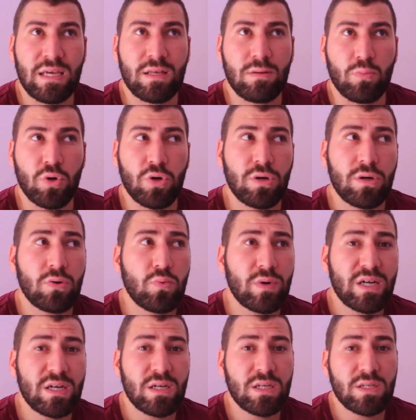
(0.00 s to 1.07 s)
more
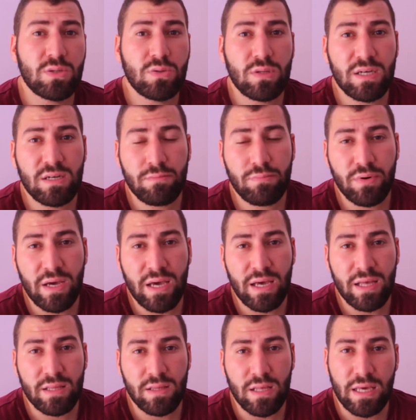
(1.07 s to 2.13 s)
awareness to their
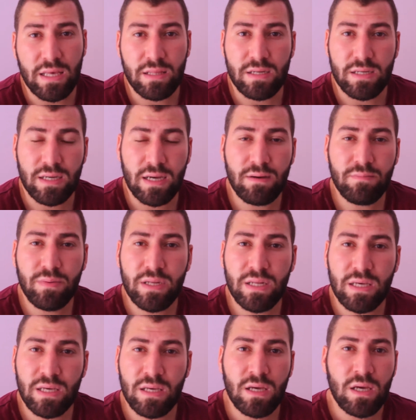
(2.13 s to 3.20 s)
brand and their
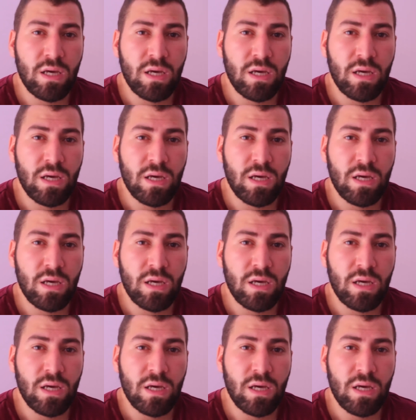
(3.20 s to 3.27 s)
company.